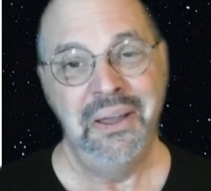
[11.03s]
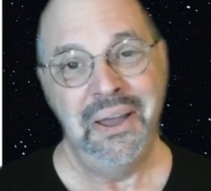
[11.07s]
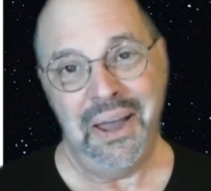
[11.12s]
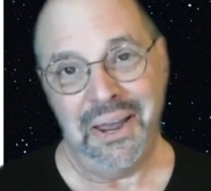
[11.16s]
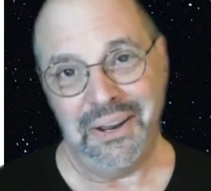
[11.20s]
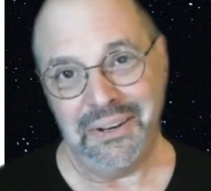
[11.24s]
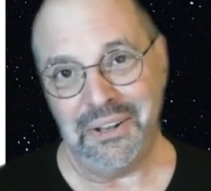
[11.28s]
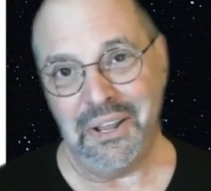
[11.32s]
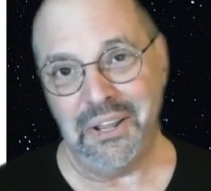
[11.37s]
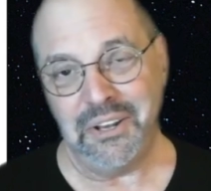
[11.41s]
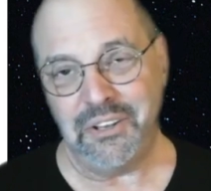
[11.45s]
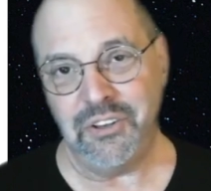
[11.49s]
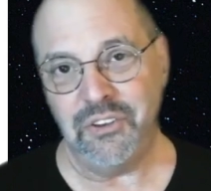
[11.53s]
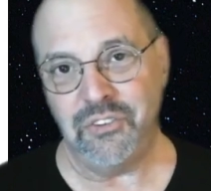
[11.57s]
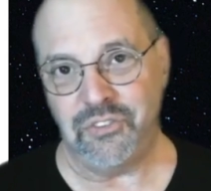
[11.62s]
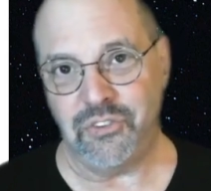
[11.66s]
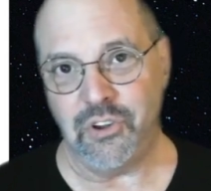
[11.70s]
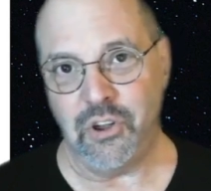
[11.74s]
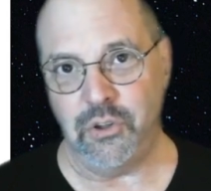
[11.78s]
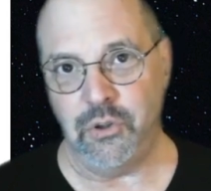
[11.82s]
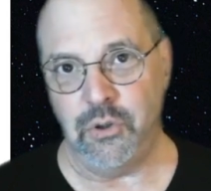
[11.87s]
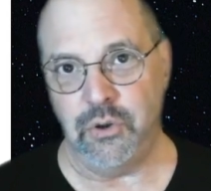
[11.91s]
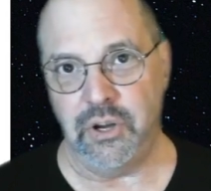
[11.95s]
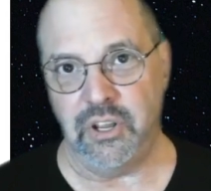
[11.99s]
I'd like to
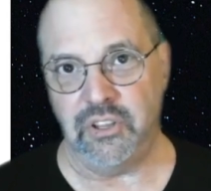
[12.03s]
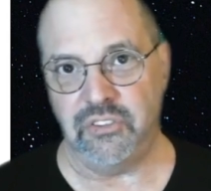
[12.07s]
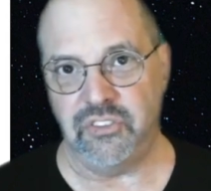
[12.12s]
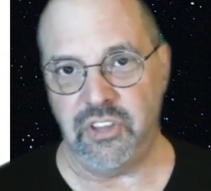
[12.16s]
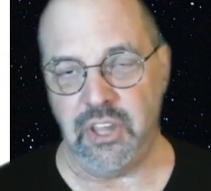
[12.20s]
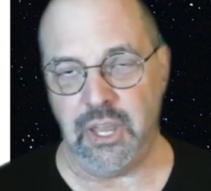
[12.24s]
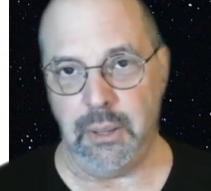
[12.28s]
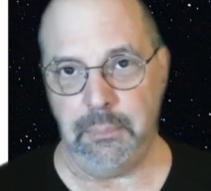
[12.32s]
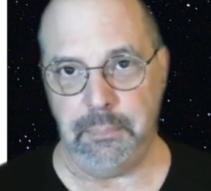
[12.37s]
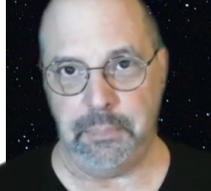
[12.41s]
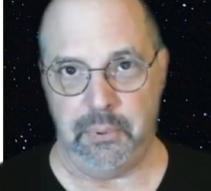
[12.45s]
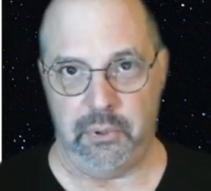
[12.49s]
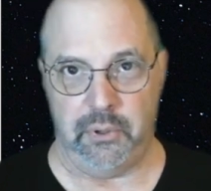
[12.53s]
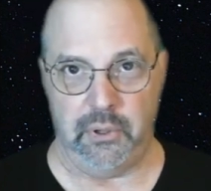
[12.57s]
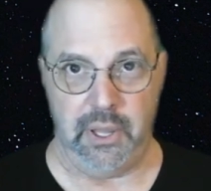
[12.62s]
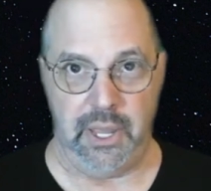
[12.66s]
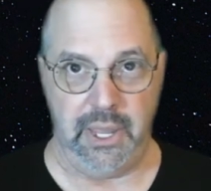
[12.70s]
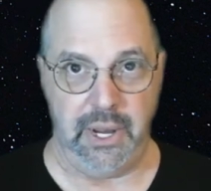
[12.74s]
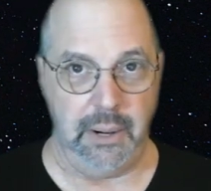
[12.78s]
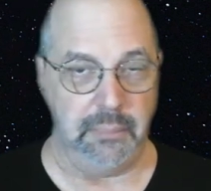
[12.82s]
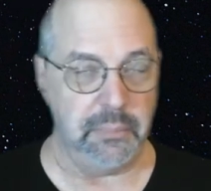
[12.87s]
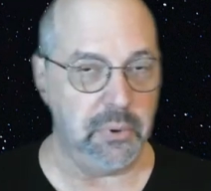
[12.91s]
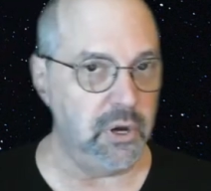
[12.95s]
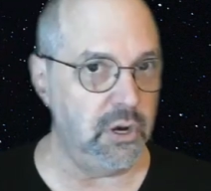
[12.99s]
show you an example,
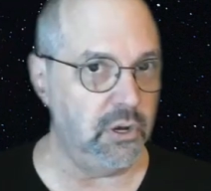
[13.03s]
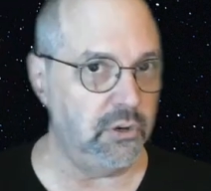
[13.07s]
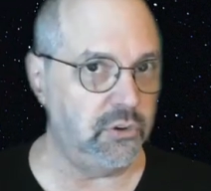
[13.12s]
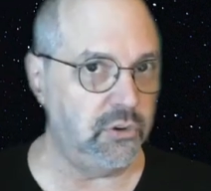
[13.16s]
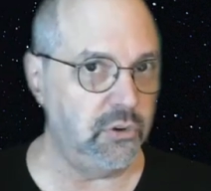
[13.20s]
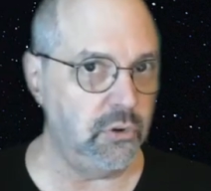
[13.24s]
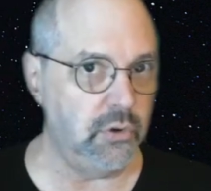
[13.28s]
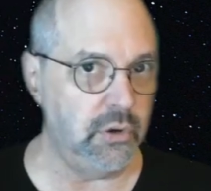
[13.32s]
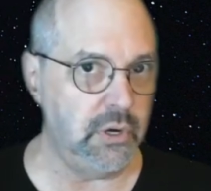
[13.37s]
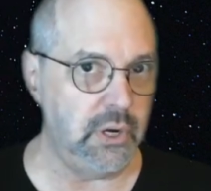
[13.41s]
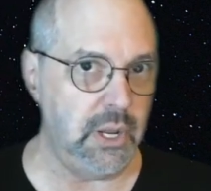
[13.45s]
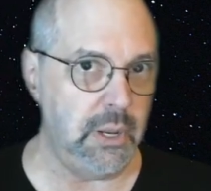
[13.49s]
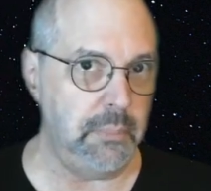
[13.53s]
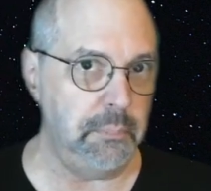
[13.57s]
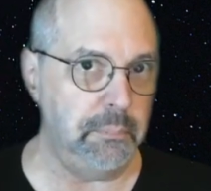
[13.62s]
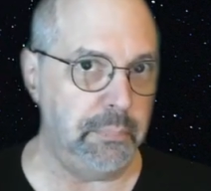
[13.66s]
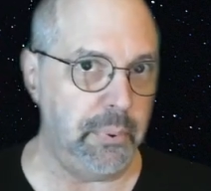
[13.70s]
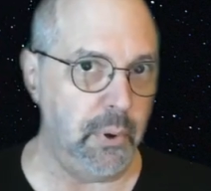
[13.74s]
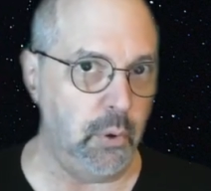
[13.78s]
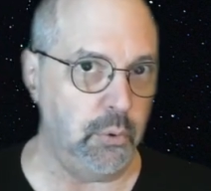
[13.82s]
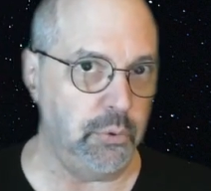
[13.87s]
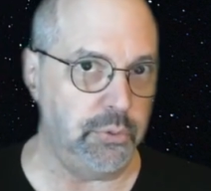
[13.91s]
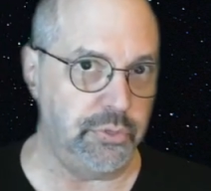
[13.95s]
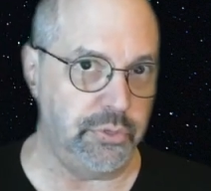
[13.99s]
and I'm going to do it in
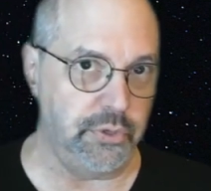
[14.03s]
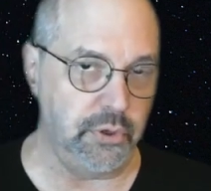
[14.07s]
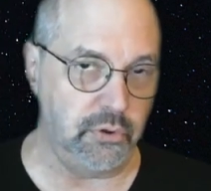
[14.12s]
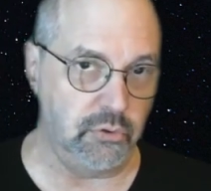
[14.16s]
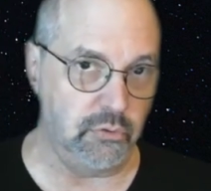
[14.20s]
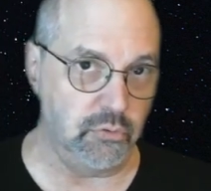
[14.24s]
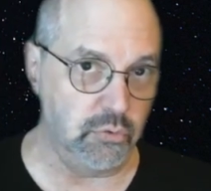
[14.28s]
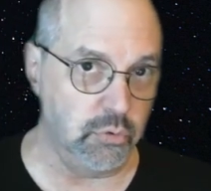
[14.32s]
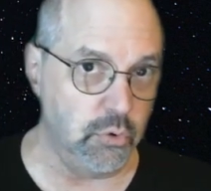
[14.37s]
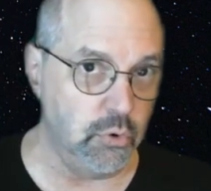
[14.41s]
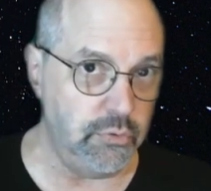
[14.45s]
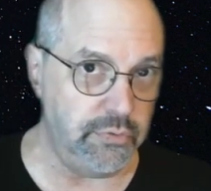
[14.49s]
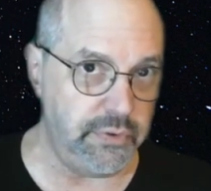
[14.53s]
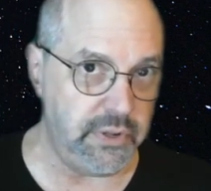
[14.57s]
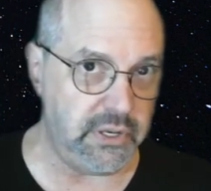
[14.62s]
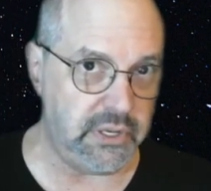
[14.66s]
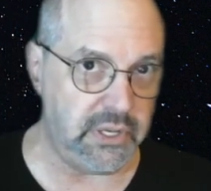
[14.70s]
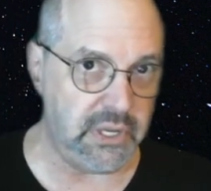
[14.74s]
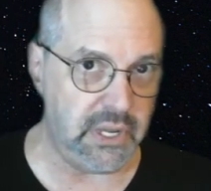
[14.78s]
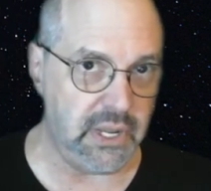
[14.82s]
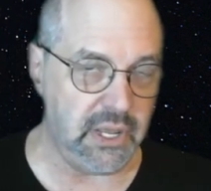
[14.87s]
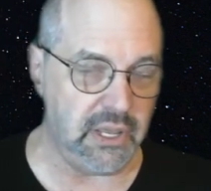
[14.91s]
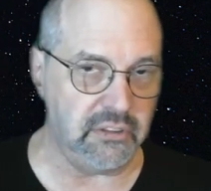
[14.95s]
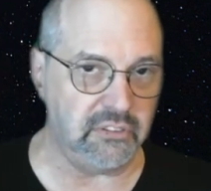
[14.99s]
both the Groovy
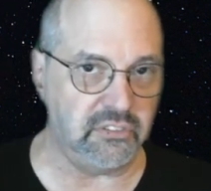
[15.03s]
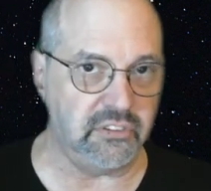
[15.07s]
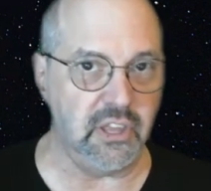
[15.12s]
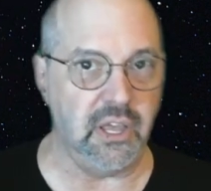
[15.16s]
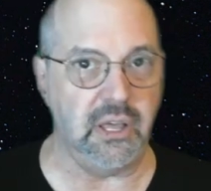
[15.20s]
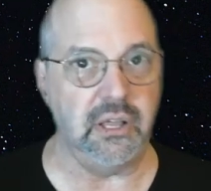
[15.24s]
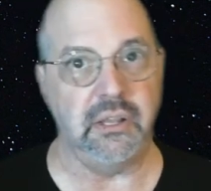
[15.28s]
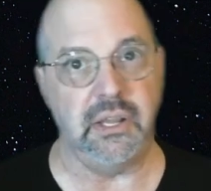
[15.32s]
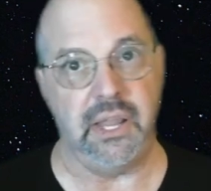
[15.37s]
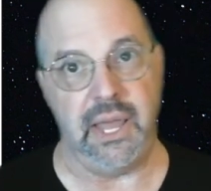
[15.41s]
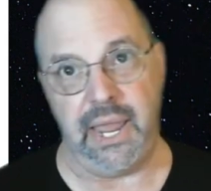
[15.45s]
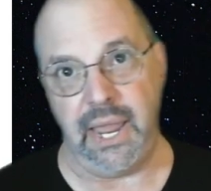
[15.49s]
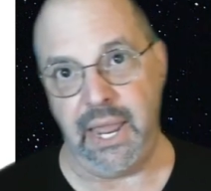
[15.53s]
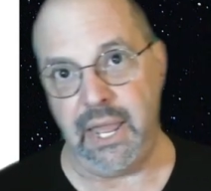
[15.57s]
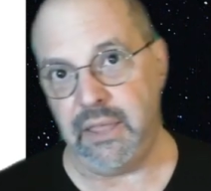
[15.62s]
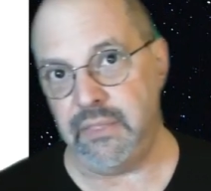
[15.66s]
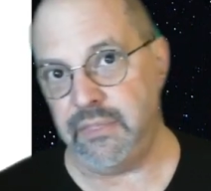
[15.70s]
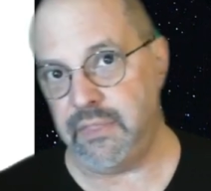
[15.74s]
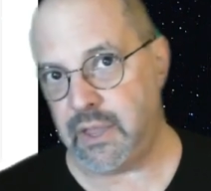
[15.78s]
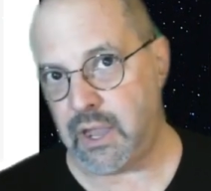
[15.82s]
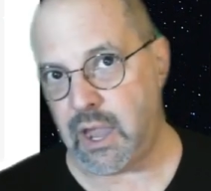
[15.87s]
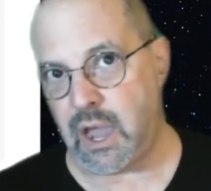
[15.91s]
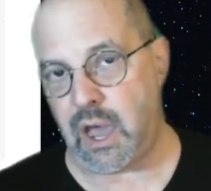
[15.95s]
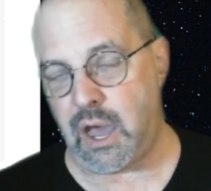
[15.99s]
DSL
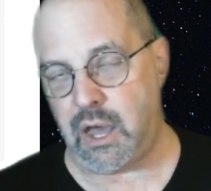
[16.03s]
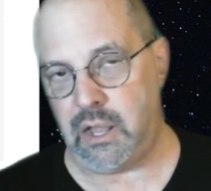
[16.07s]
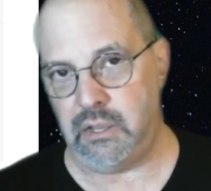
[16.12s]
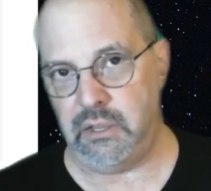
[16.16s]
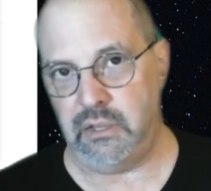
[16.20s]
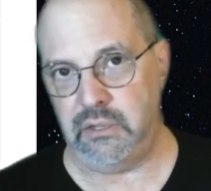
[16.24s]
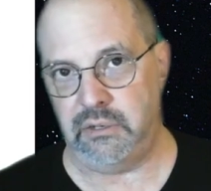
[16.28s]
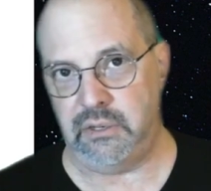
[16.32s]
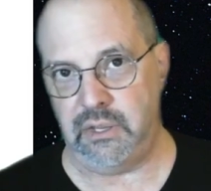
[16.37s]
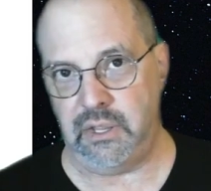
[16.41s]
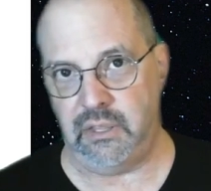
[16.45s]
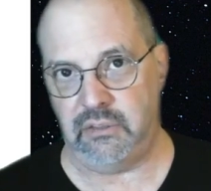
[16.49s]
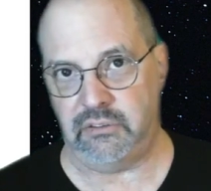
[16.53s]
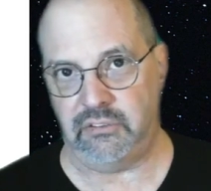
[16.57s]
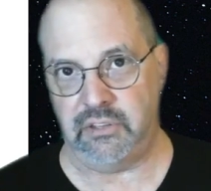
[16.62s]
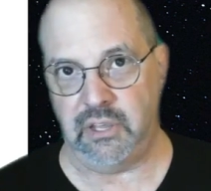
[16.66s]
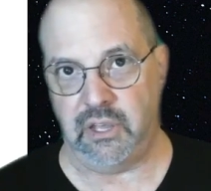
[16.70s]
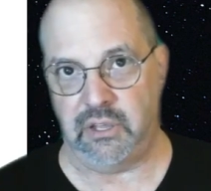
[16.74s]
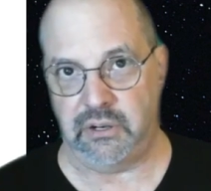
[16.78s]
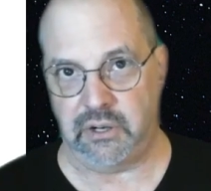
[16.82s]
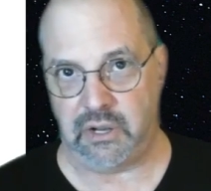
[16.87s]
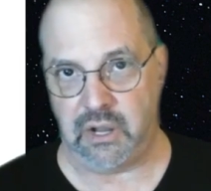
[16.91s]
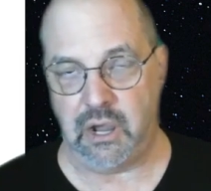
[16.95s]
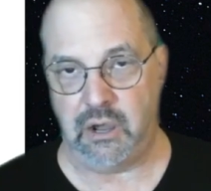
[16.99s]
and the Kotlin
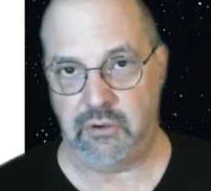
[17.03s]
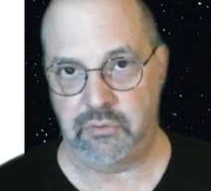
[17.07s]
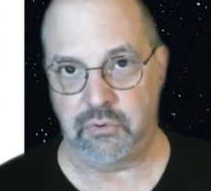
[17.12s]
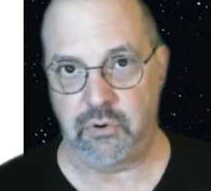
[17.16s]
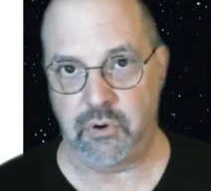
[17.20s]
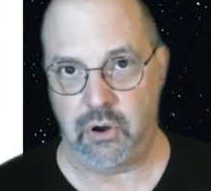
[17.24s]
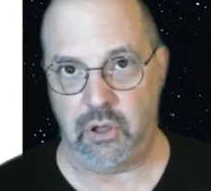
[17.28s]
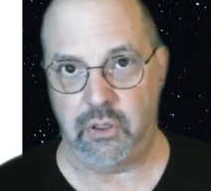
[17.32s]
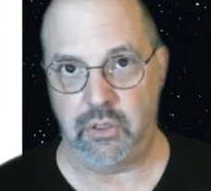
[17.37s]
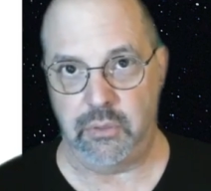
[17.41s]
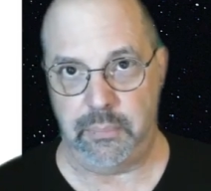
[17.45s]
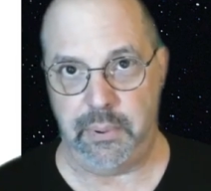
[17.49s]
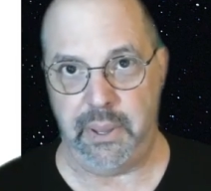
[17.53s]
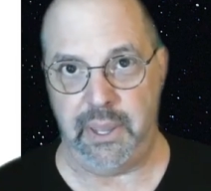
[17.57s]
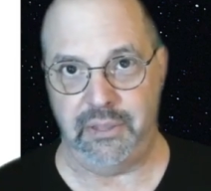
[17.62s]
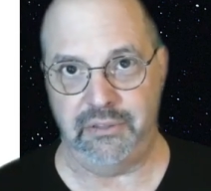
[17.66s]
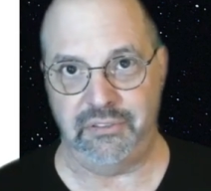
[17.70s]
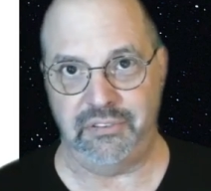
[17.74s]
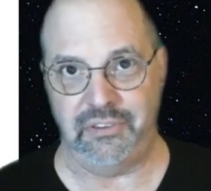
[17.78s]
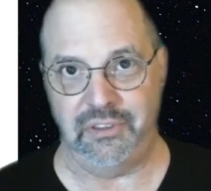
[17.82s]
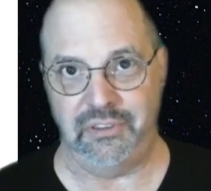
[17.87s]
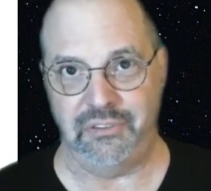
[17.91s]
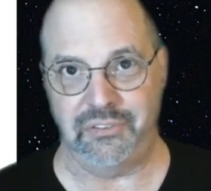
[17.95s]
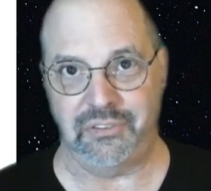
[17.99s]
DSL to cover all the
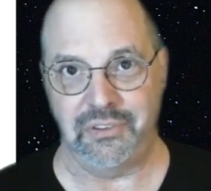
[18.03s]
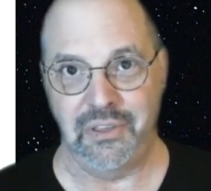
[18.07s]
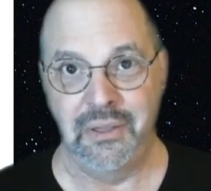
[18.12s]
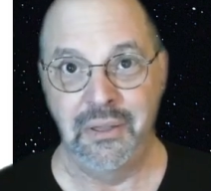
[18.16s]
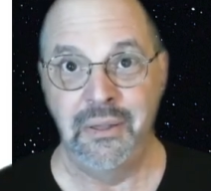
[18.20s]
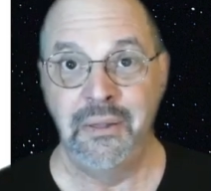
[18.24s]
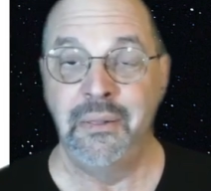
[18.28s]
bases.